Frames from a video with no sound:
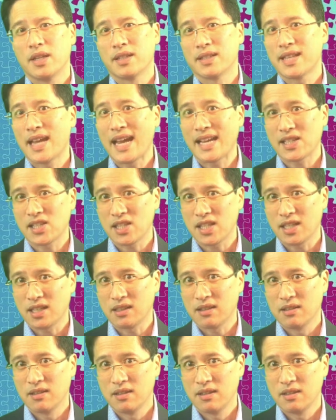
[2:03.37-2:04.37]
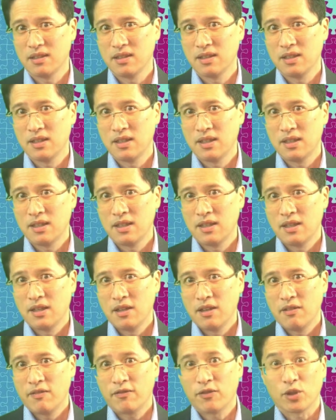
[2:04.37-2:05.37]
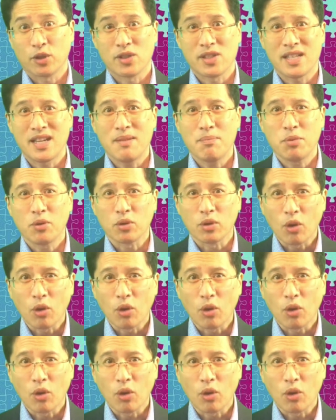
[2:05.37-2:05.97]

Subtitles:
and testing. For example,